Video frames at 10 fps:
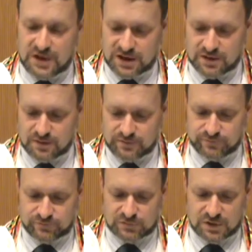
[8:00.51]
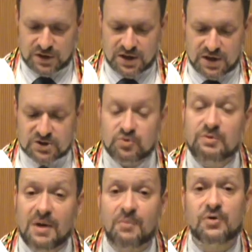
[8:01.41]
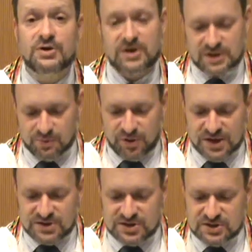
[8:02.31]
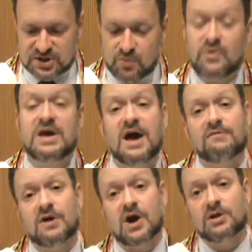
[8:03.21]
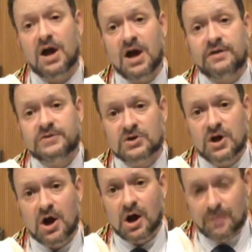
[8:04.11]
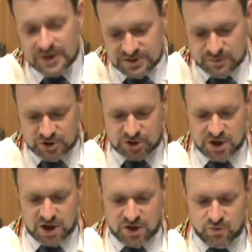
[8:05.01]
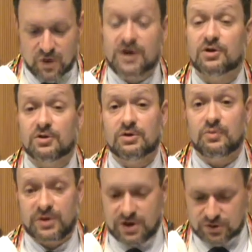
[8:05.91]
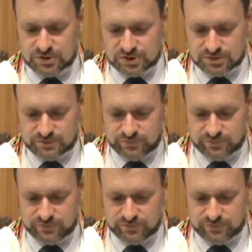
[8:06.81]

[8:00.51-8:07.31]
like it. It is remembering that the blessings that we have in our lives are meant to be shared regularly with others.